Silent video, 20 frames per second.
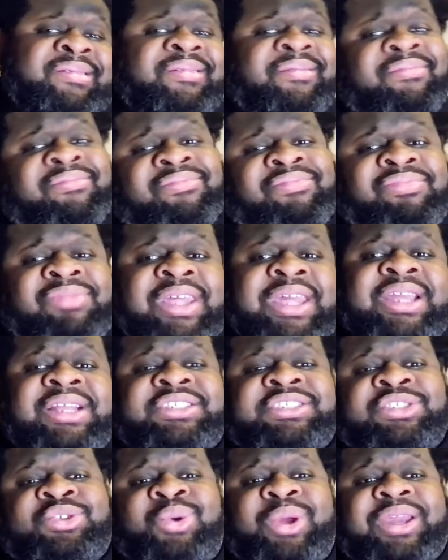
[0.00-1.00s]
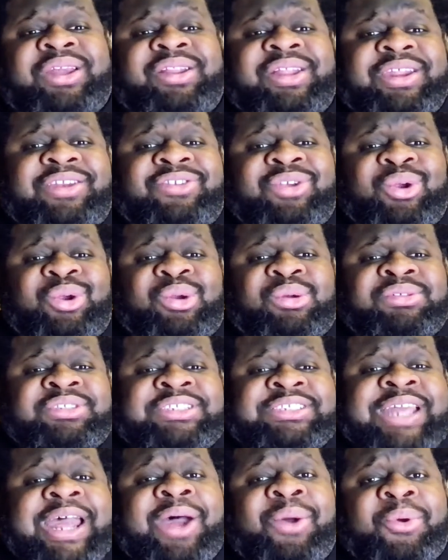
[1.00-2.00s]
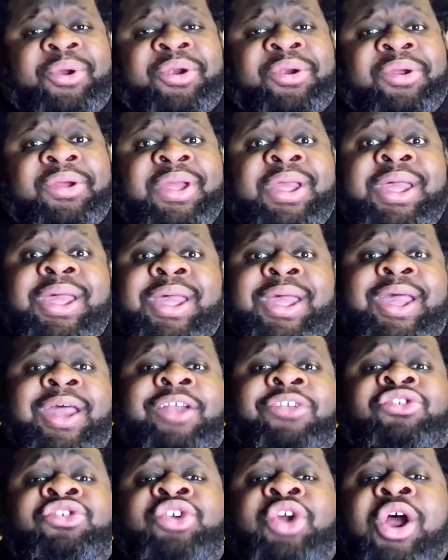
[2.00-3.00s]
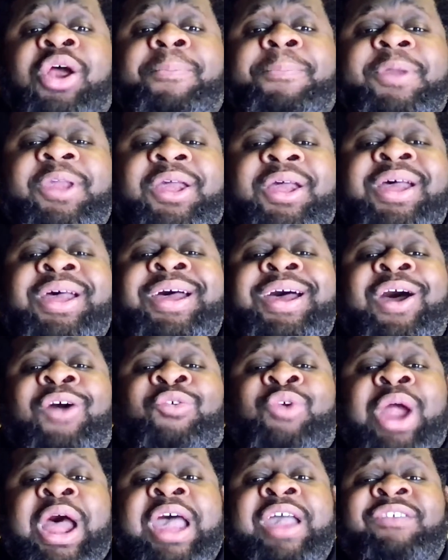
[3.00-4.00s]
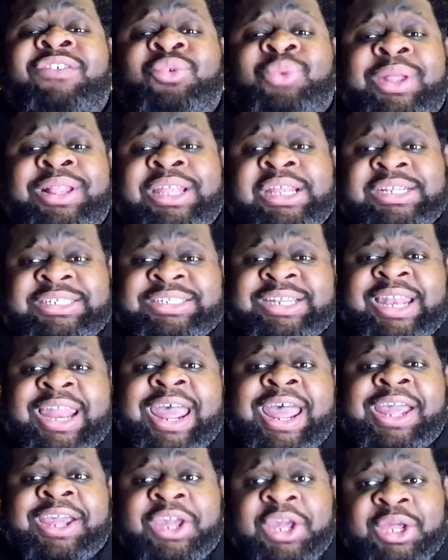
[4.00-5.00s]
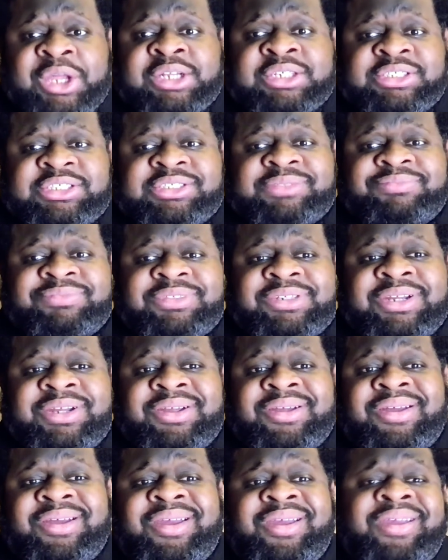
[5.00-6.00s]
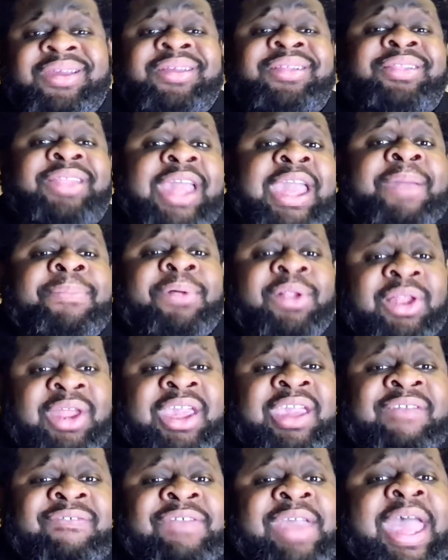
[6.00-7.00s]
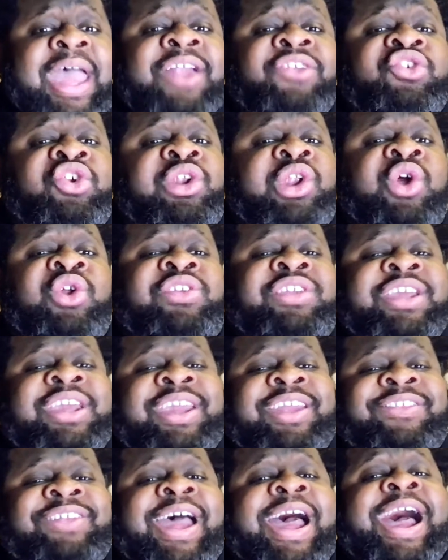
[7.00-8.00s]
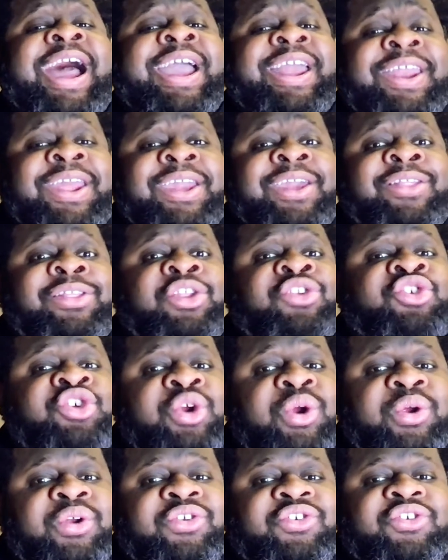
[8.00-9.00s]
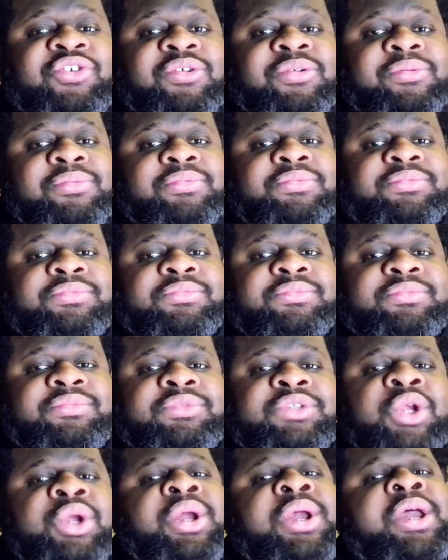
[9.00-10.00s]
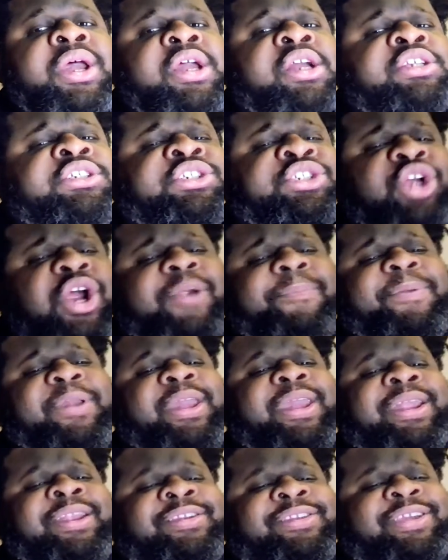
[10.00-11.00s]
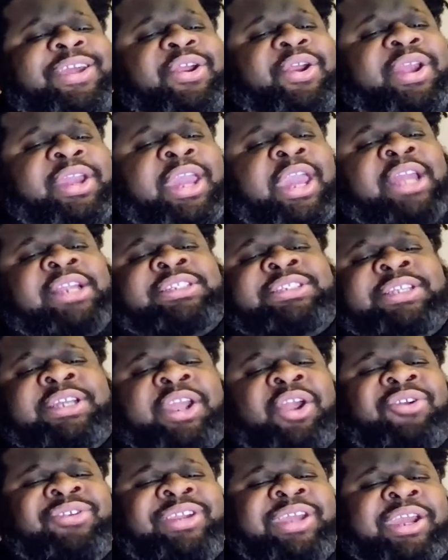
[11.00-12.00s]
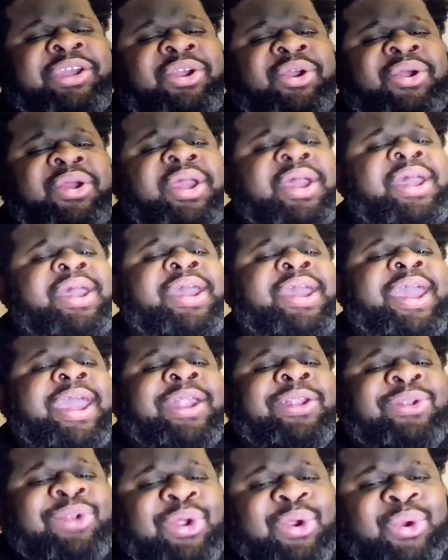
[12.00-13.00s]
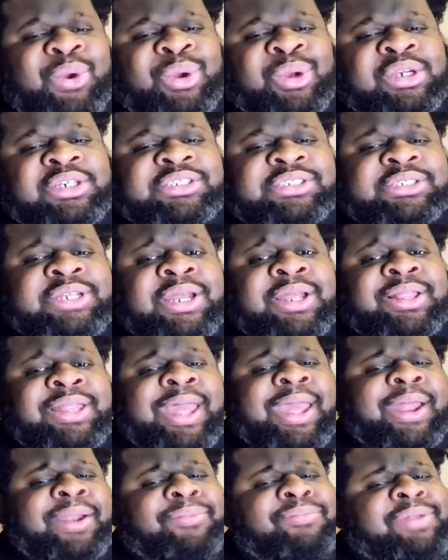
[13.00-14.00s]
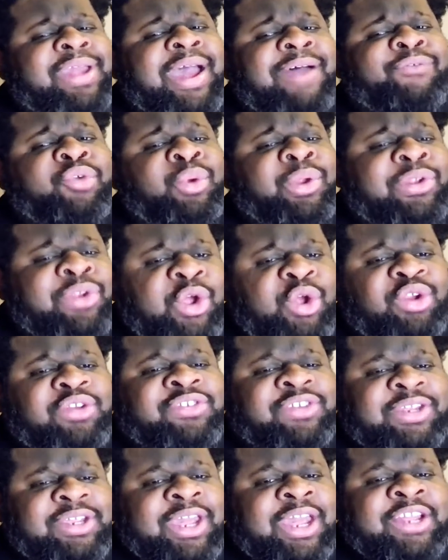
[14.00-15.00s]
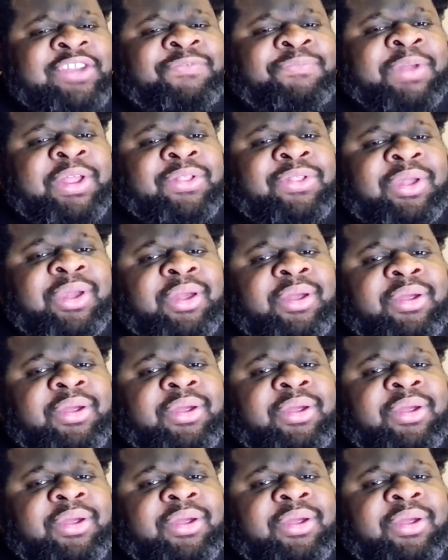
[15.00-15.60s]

things quickly turn sour as Scarpia arrives with his lackeys. They believe Angelotti is hiding in the church. Scarpia interrogates the caretaker and learns that Cavaradossi has been there.